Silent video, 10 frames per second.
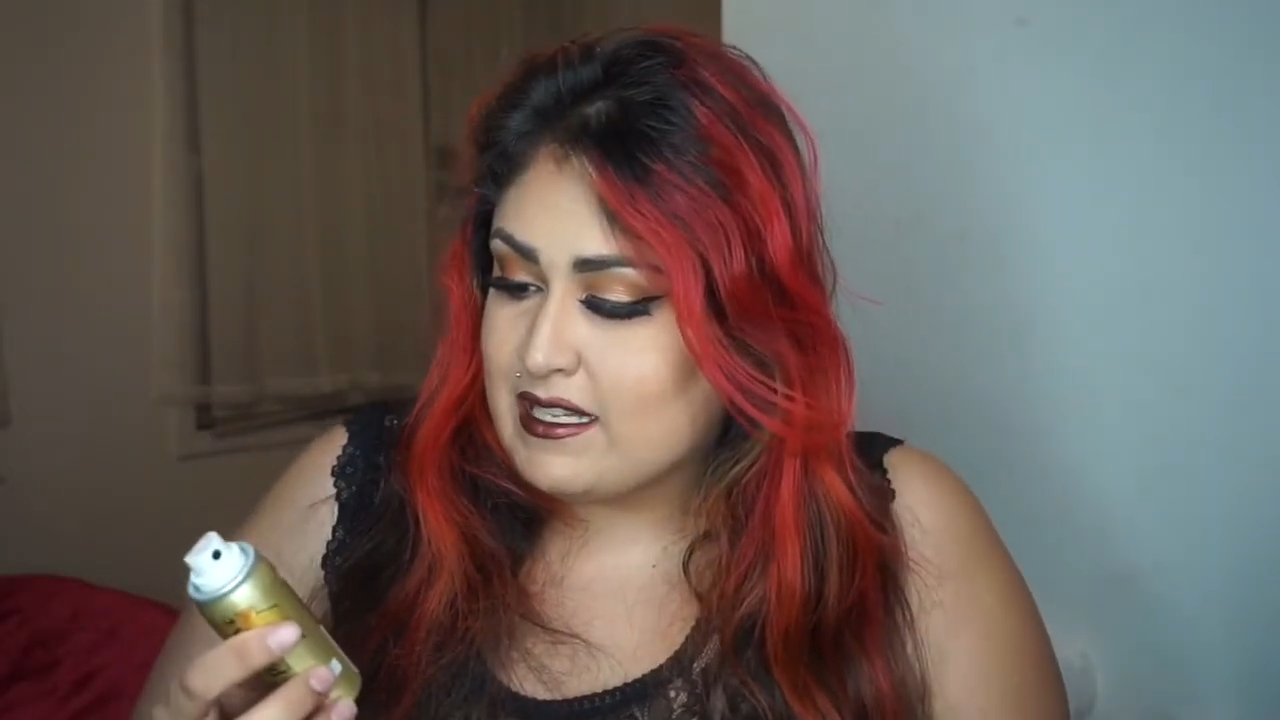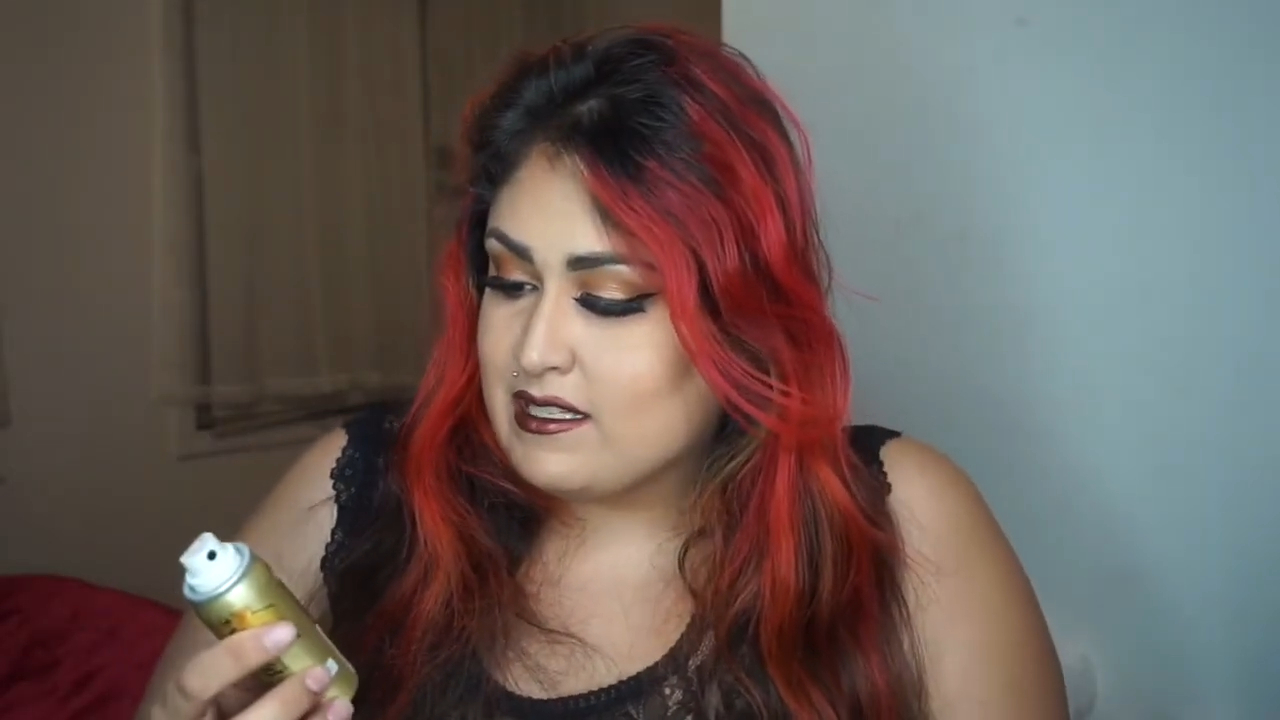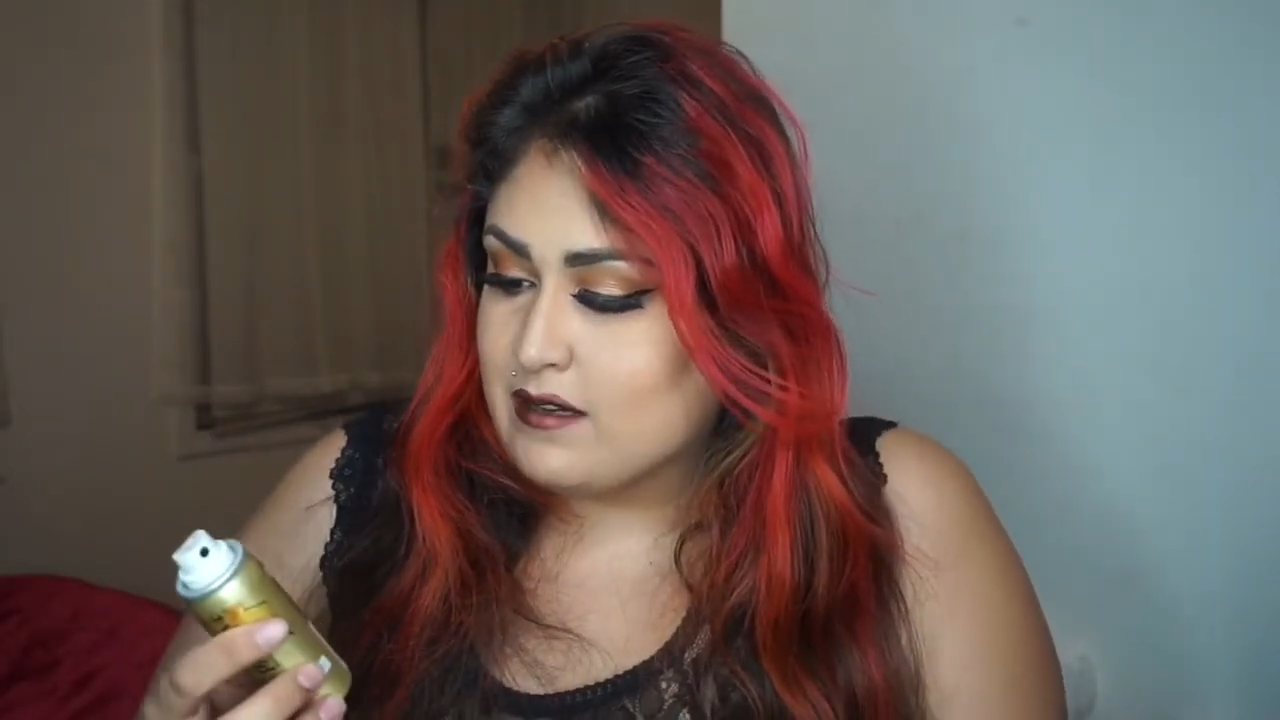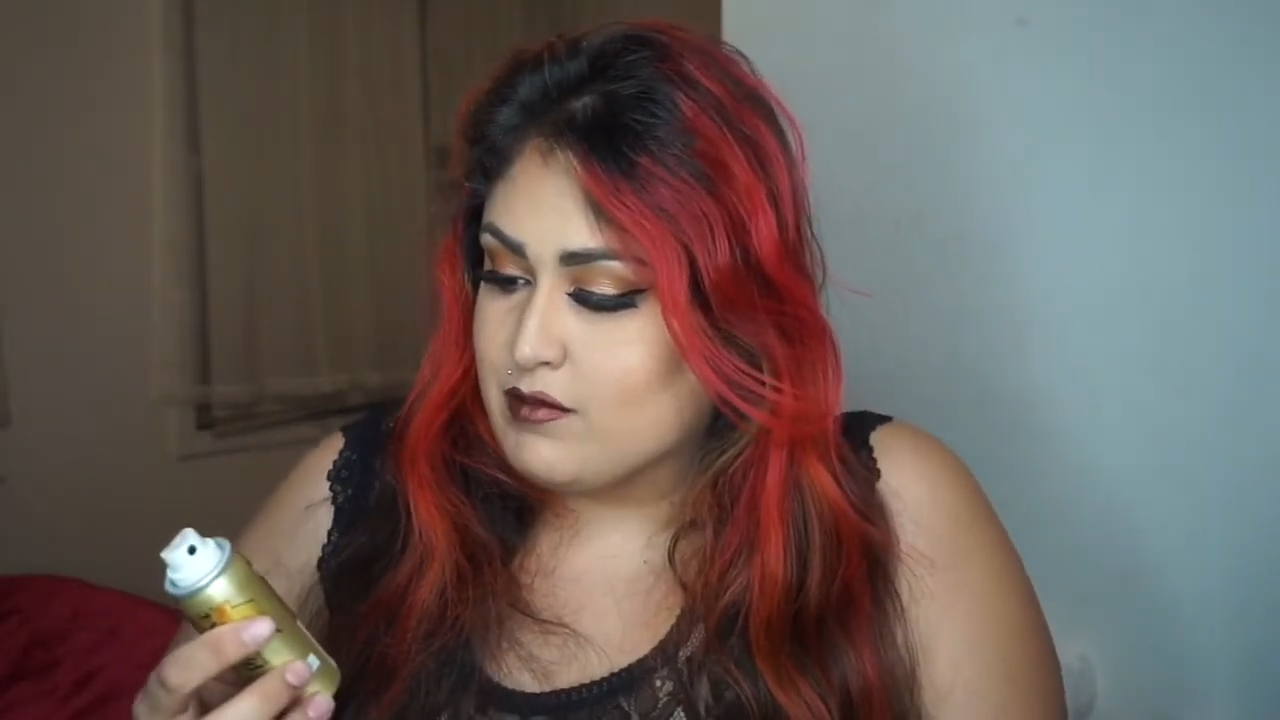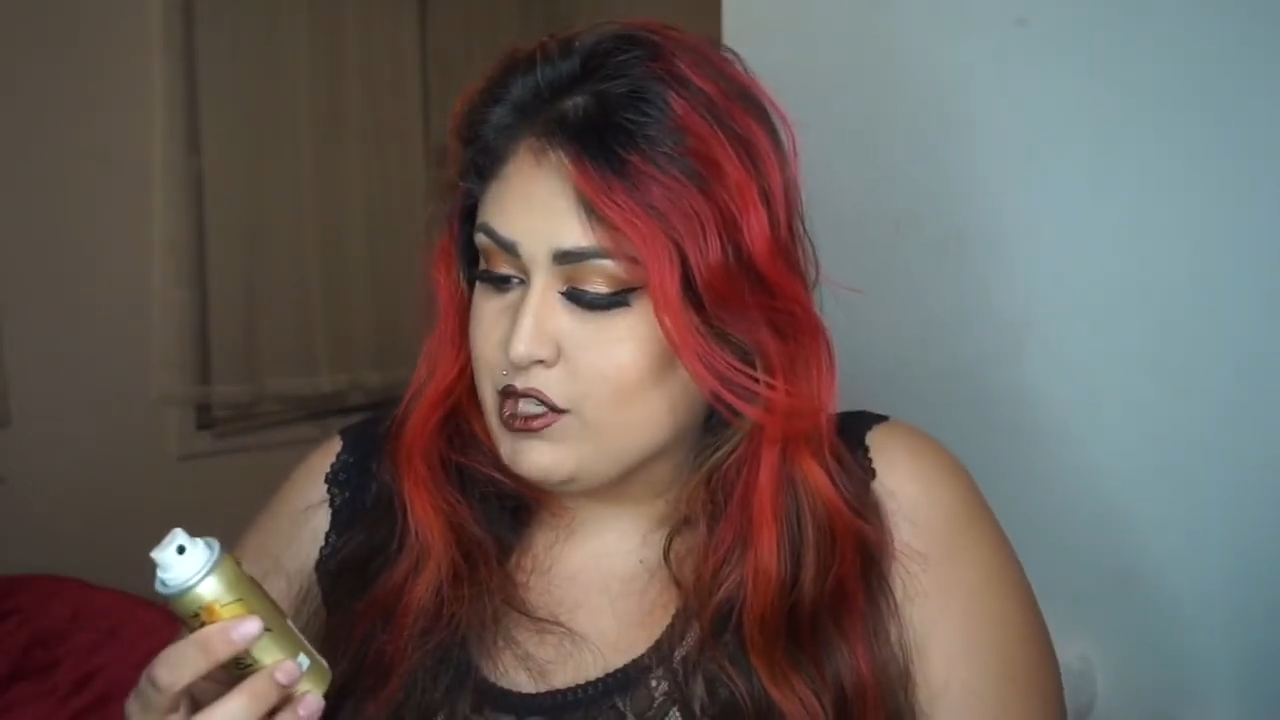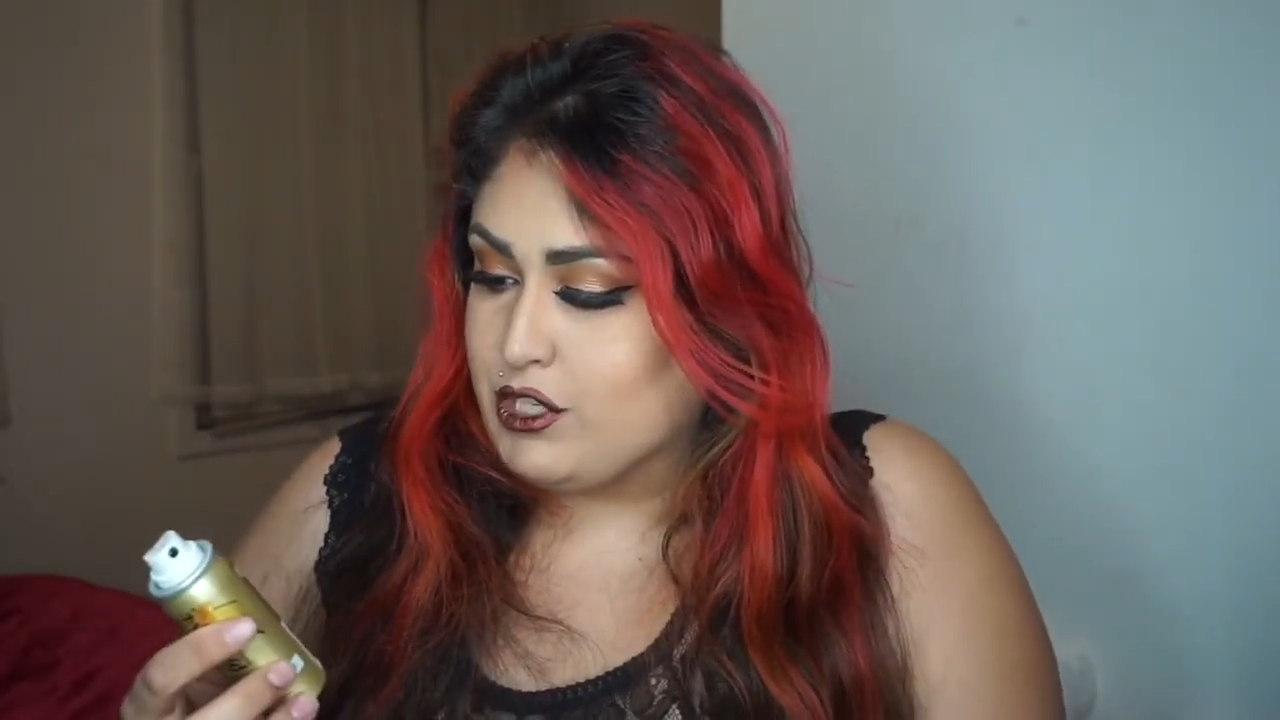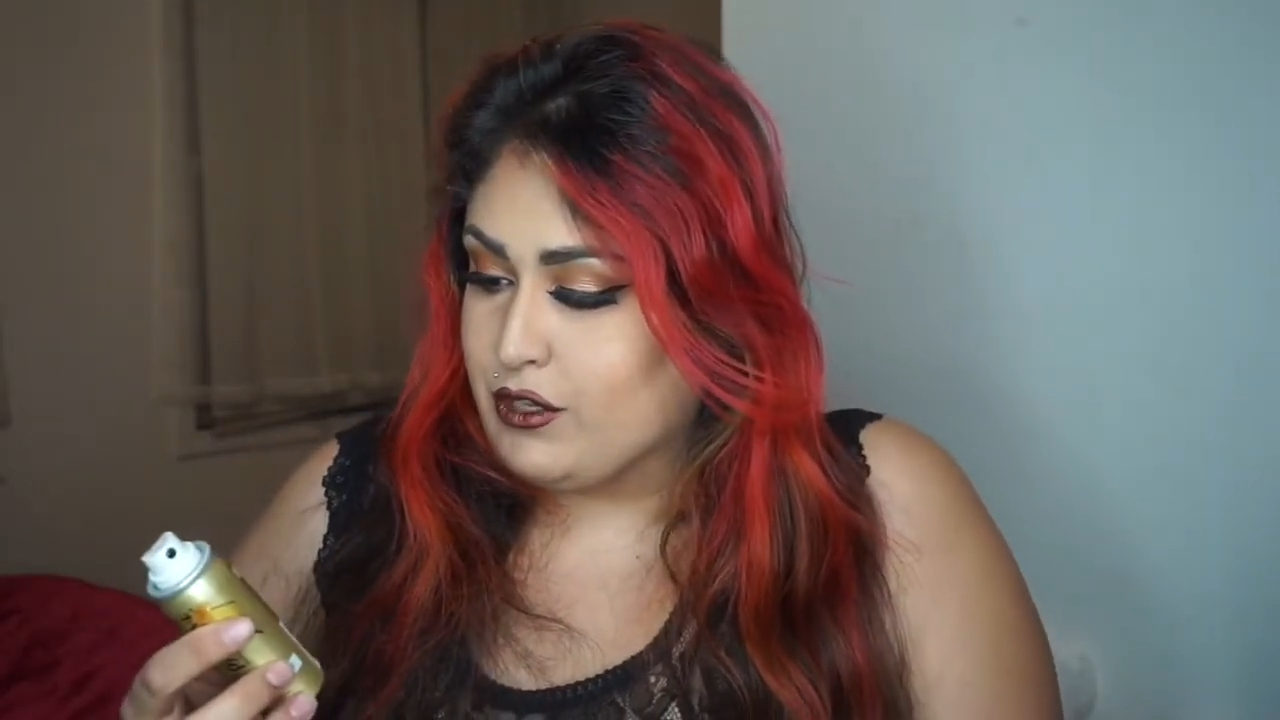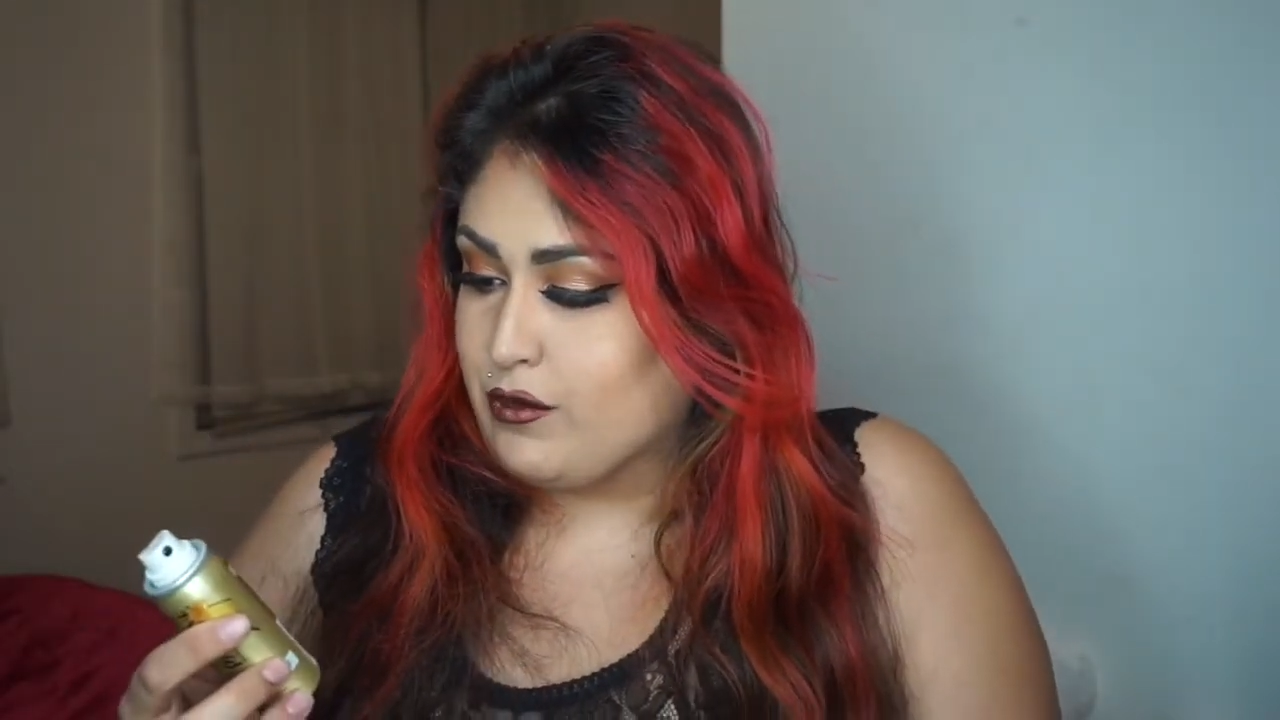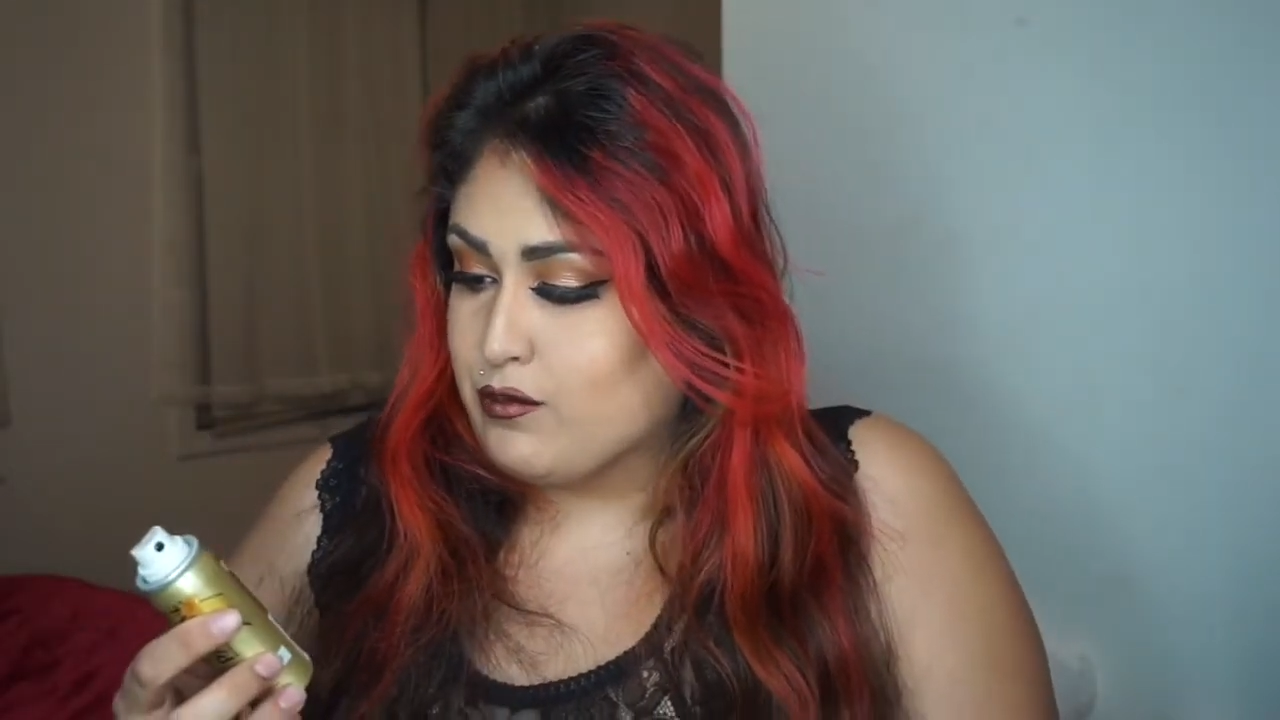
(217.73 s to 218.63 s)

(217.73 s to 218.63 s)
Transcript: it's number two,